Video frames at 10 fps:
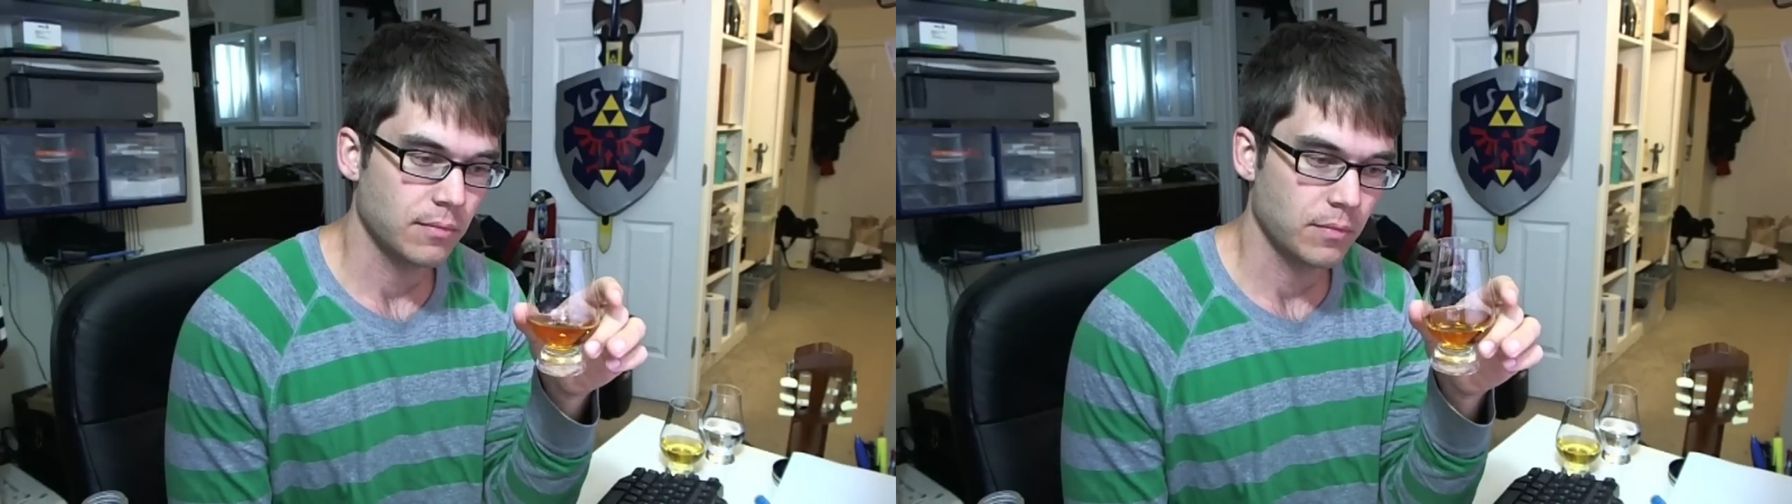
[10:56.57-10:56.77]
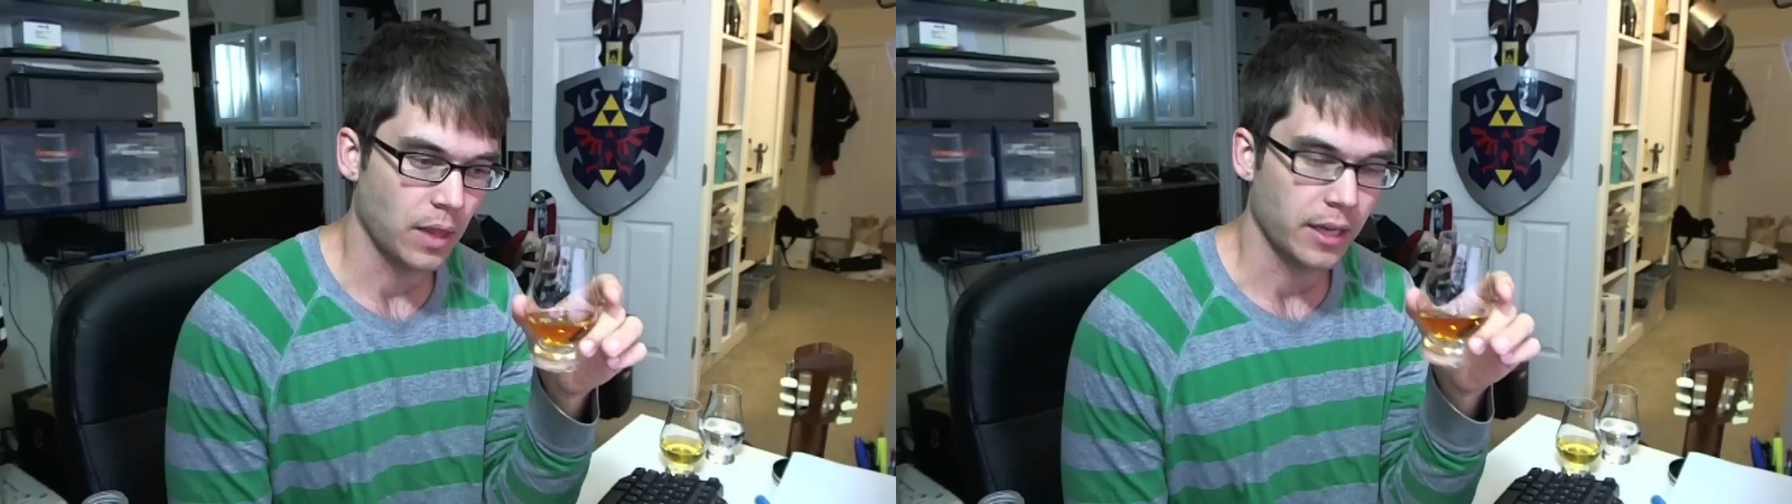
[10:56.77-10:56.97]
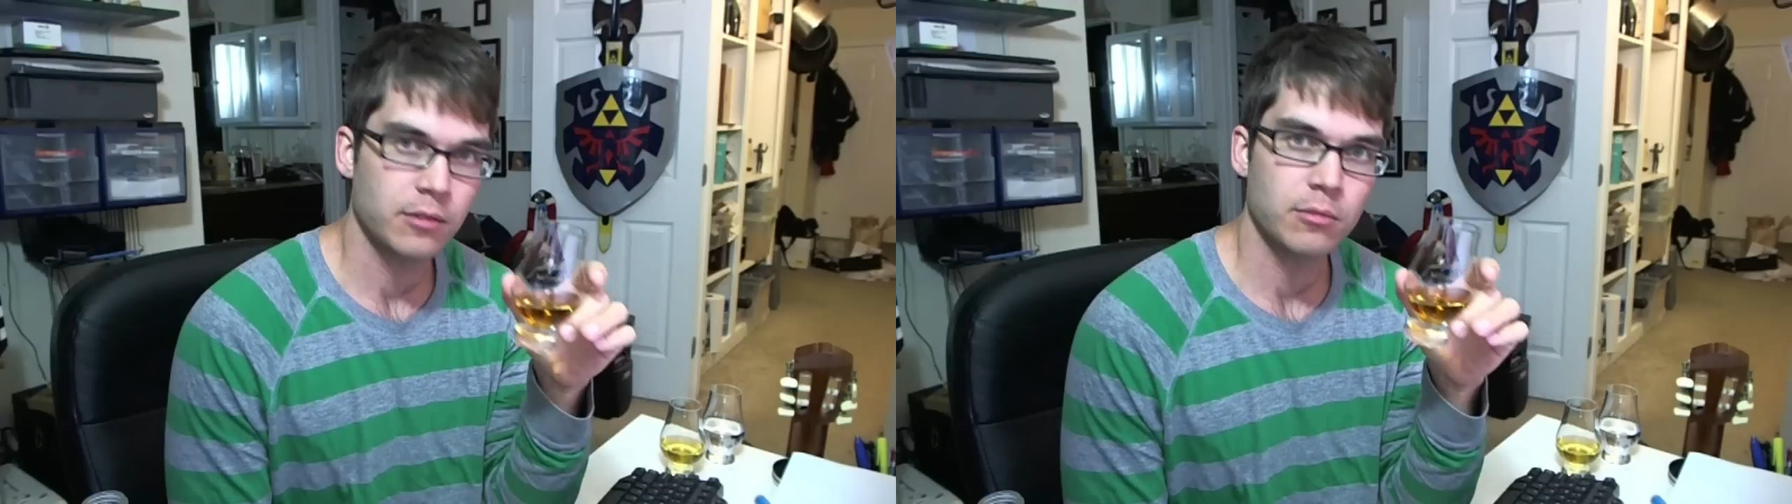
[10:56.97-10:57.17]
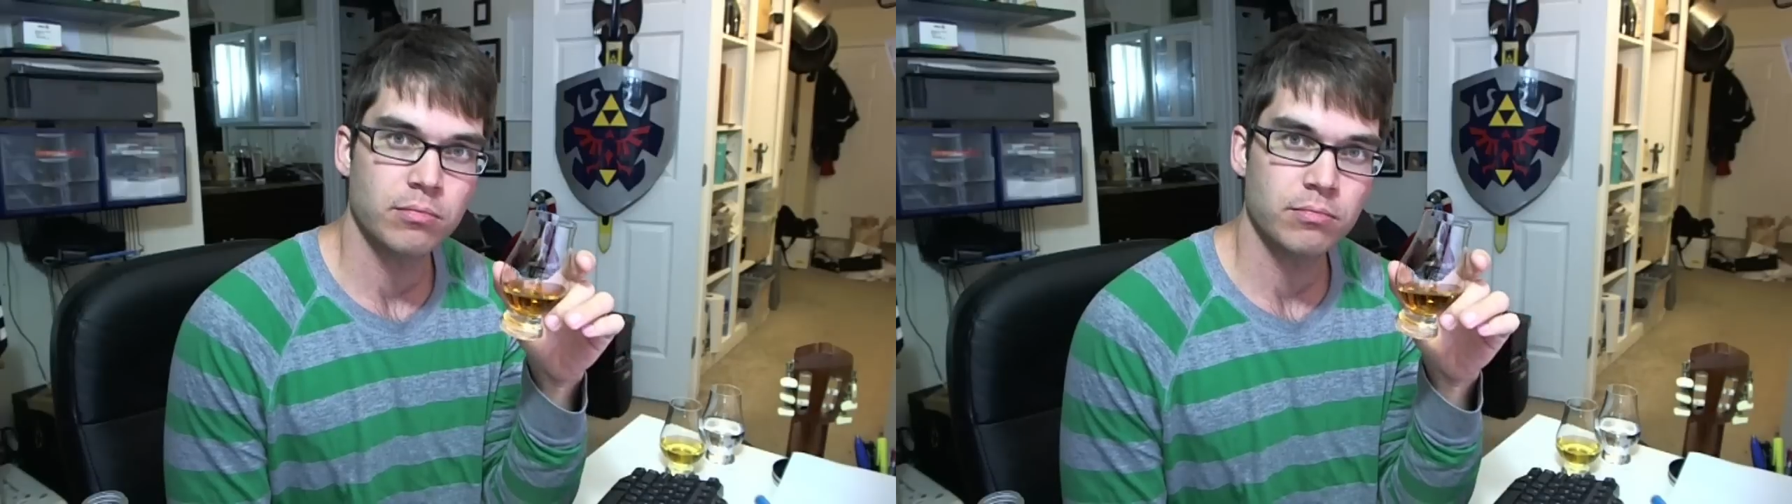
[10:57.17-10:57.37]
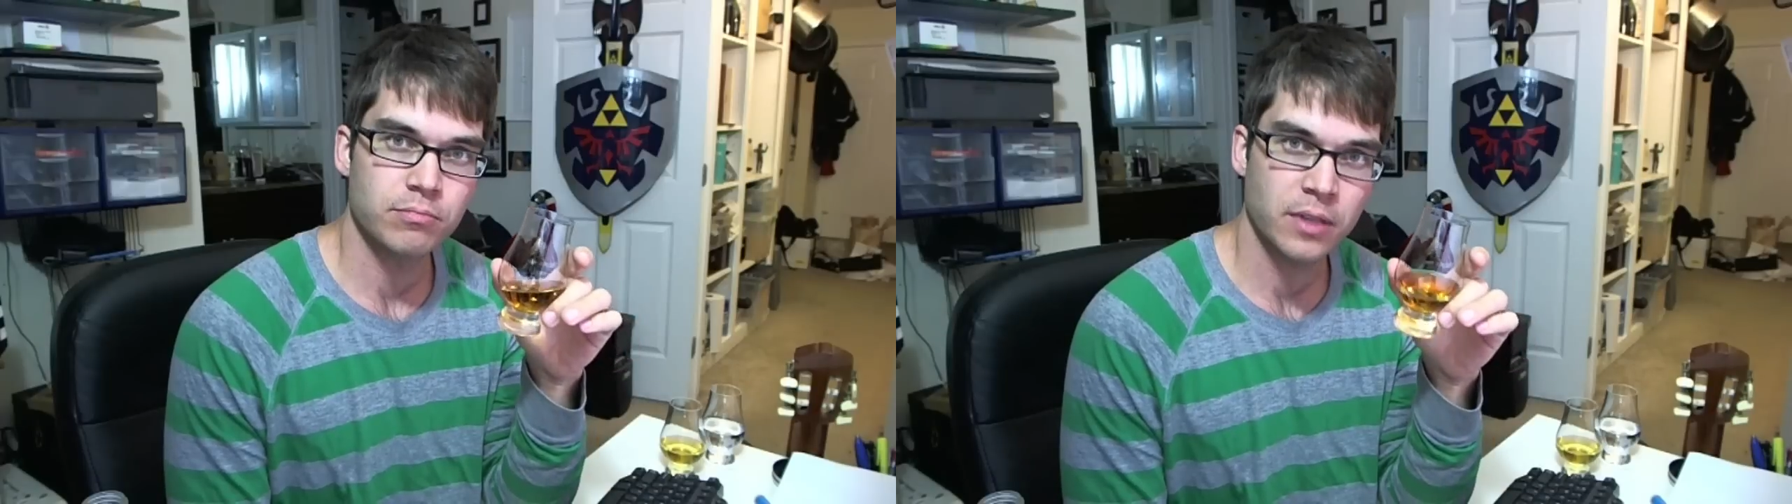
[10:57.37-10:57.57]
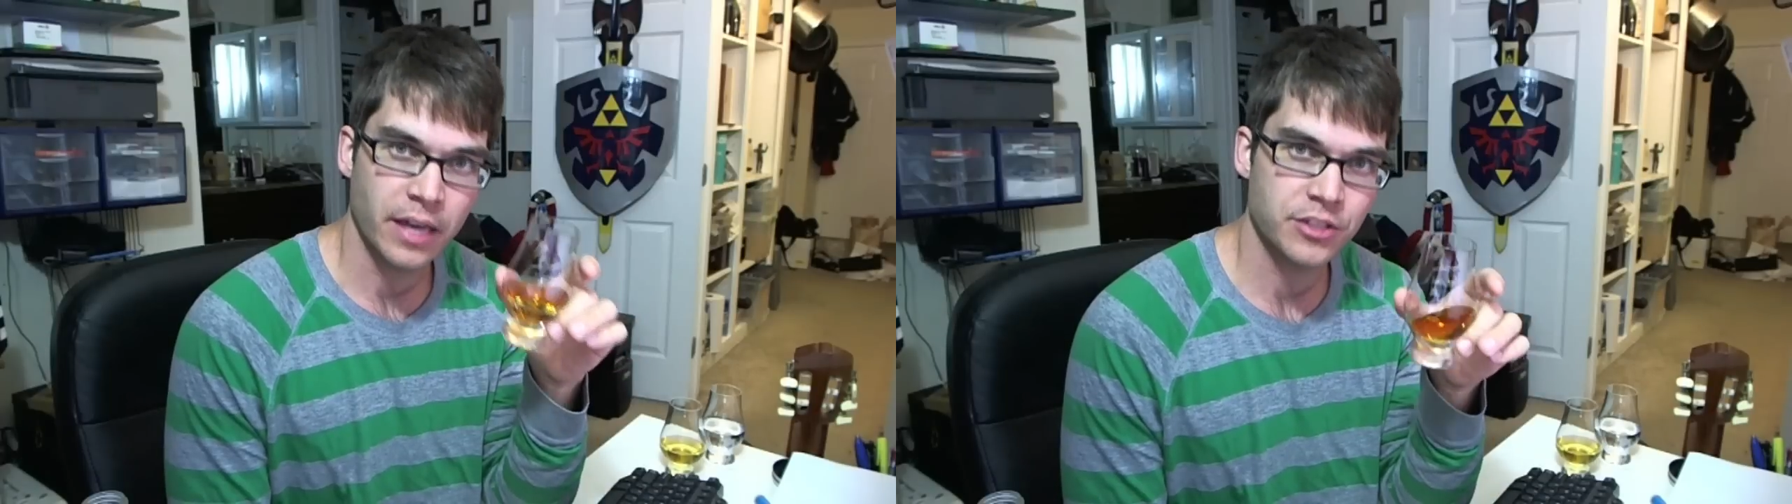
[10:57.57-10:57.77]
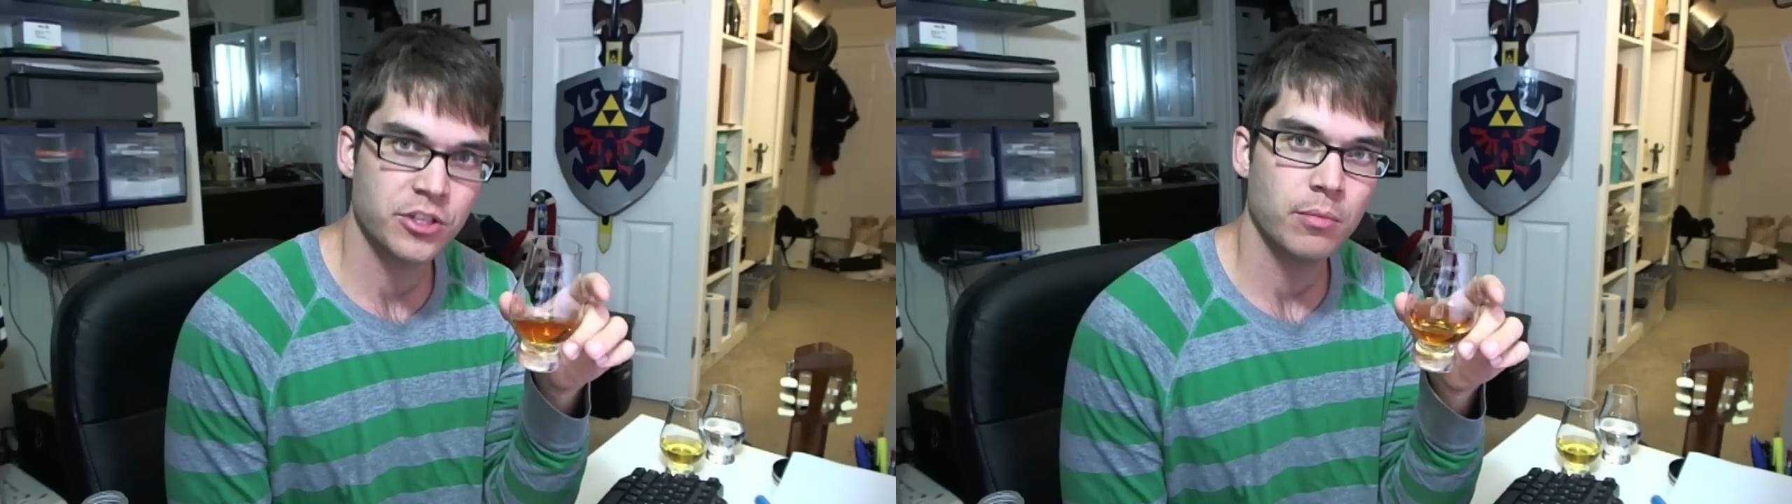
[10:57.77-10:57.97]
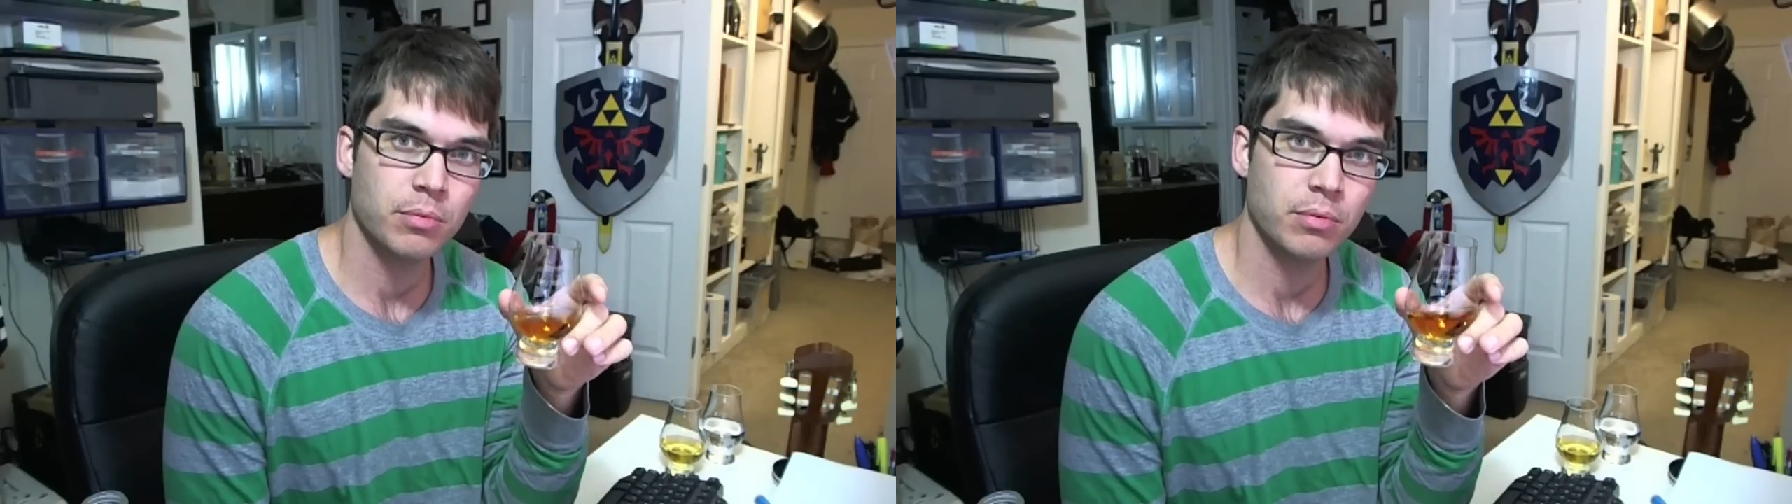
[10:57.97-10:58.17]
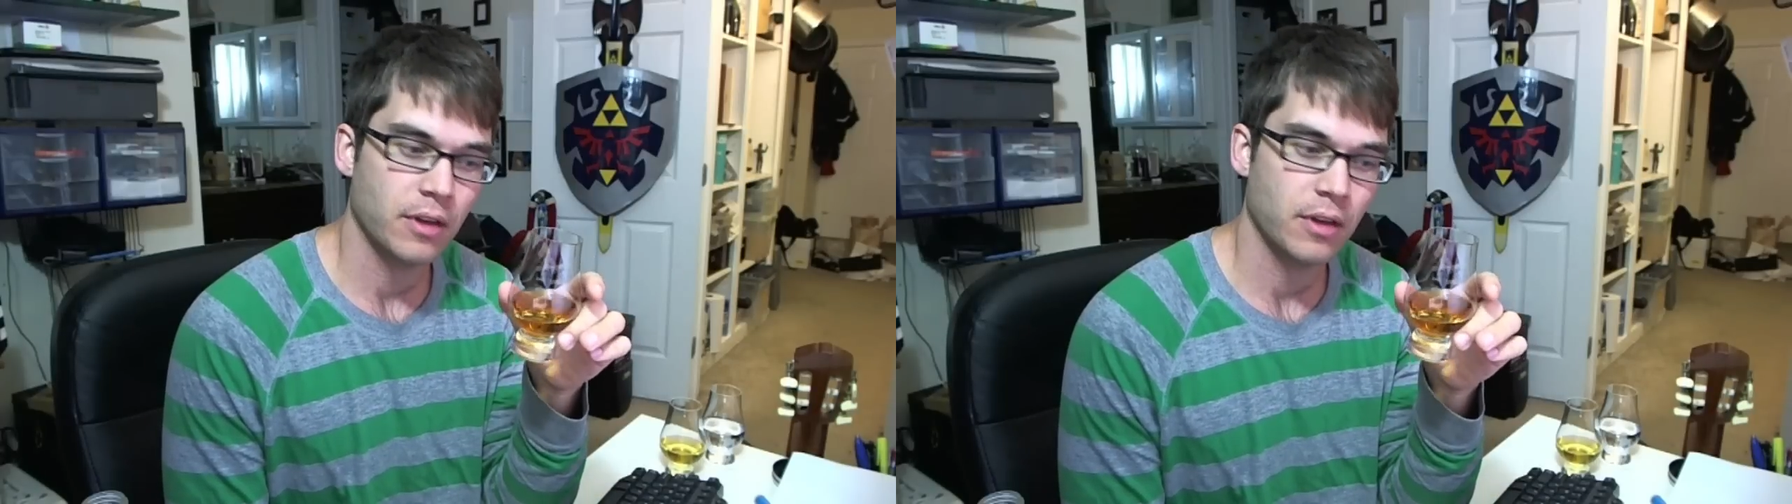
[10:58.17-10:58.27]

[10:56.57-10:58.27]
like ketchup